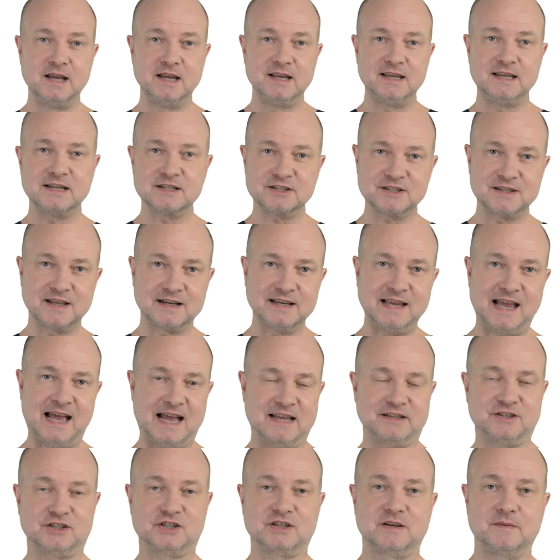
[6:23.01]
Here's the
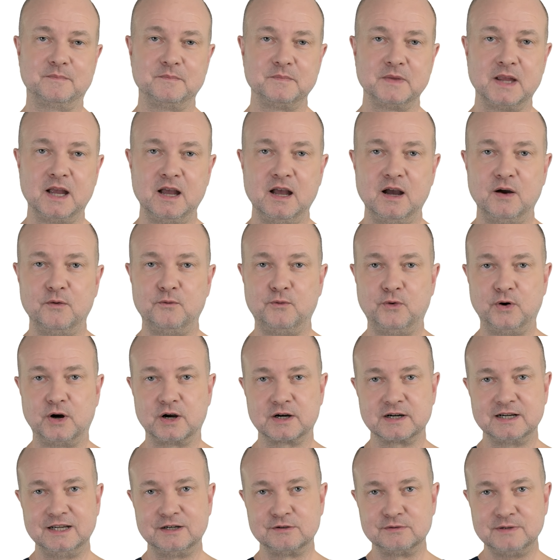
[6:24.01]
catch.
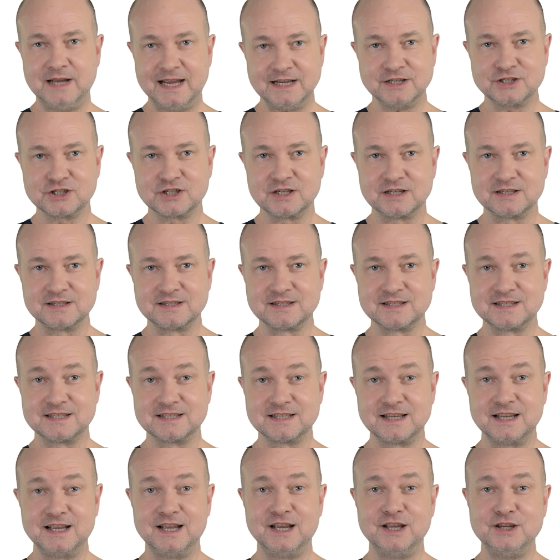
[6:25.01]
For erections,